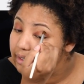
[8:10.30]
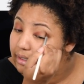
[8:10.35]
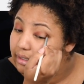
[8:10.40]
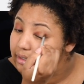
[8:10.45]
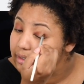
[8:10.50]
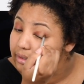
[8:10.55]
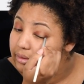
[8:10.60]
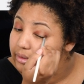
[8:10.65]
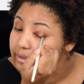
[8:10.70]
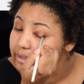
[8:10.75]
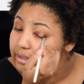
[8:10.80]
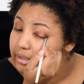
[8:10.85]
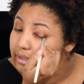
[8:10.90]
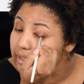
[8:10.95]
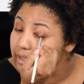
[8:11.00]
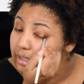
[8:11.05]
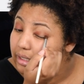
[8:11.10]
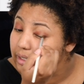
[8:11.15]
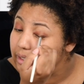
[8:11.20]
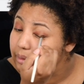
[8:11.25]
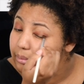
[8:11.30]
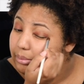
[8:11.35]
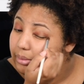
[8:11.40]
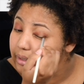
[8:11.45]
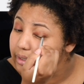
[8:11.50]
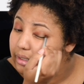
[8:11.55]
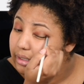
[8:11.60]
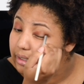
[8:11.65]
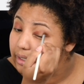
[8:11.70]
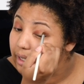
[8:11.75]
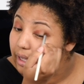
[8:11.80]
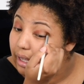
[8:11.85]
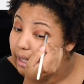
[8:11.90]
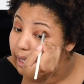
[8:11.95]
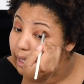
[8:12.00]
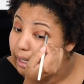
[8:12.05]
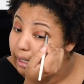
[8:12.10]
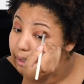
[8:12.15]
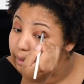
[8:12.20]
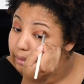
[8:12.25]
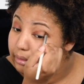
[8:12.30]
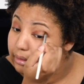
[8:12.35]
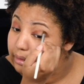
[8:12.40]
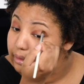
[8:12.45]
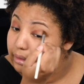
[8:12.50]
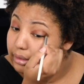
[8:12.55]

So we're just going to keep blending that out.